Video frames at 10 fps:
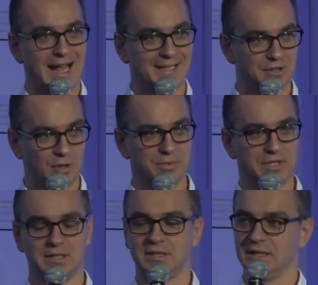
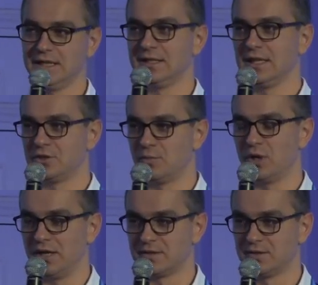adopted in the
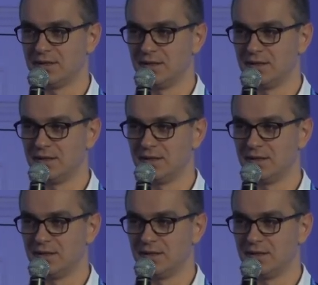enterprise.